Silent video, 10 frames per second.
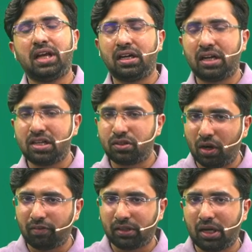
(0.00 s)
guys, you have
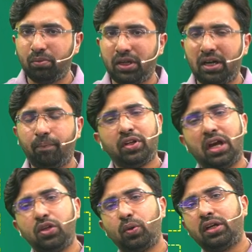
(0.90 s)
attempted and you
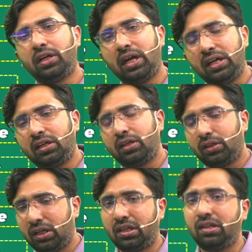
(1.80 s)
can get the
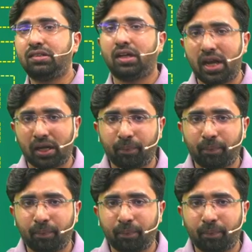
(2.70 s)
things correct.